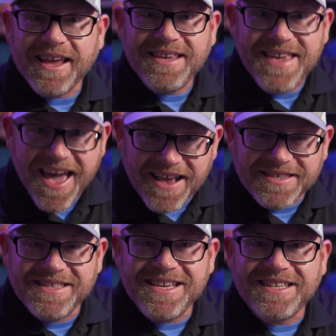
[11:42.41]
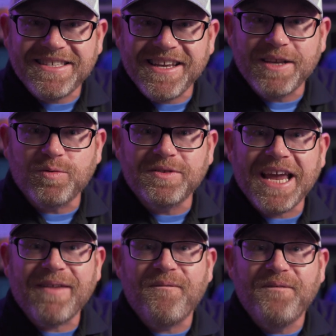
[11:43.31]
Yes, these things will
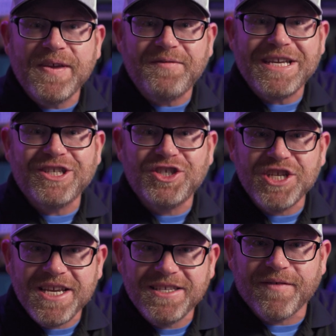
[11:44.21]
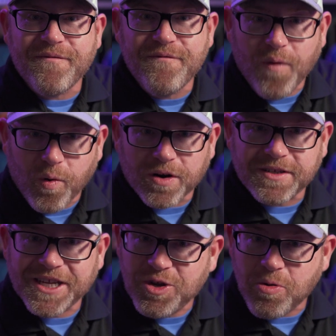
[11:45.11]
take 50 G's of
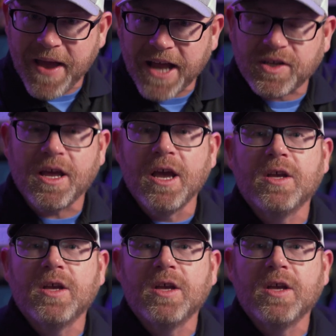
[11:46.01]
force. Can you imagine?